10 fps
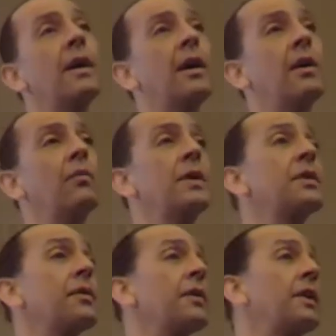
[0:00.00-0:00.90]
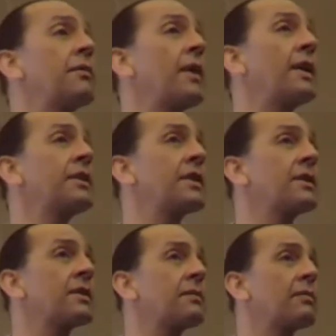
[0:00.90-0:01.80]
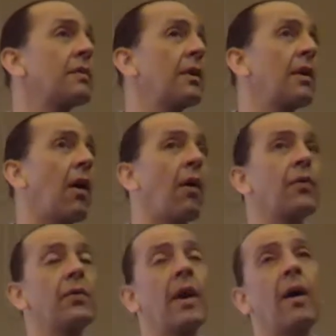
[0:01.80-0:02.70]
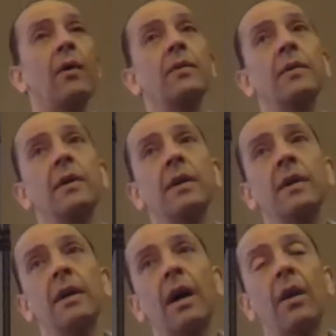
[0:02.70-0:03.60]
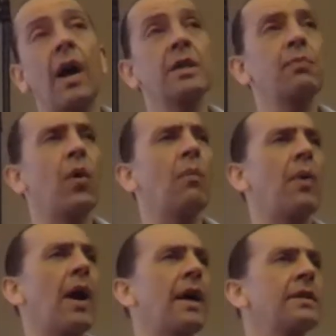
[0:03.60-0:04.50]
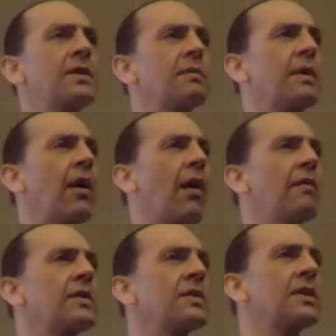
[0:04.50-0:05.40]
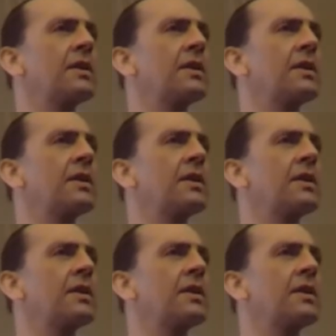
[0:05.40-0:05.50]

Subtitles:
Wintering ranges all throughout. Lodgepole pines to be harvested.